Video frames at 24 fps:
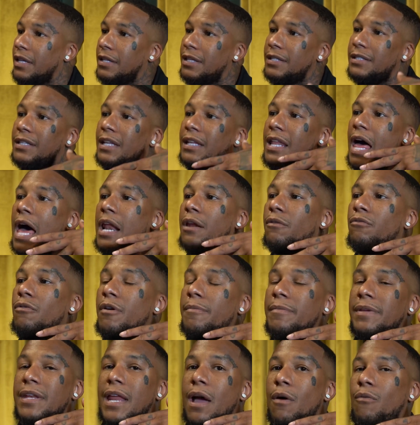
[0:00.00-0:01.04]
There's a lot of
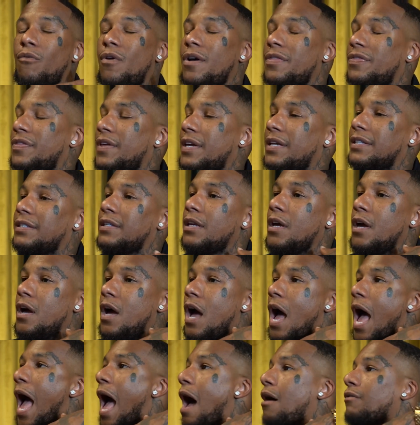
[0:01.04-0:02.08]
women that want things
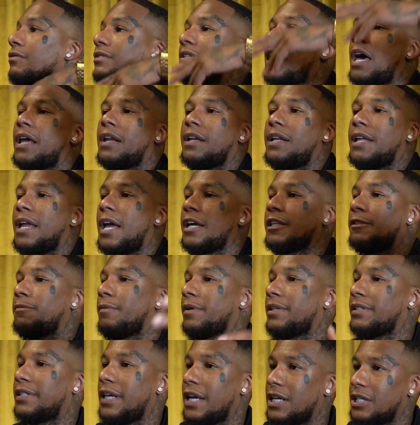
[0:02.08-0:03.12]
outside of the
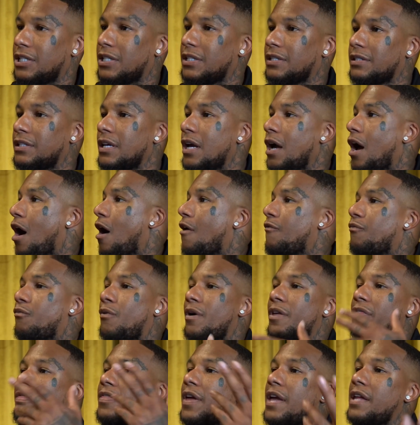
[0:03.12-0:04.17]
expectations of
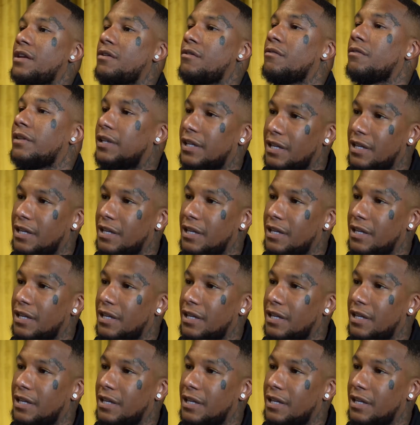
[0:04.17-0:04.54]
what they don't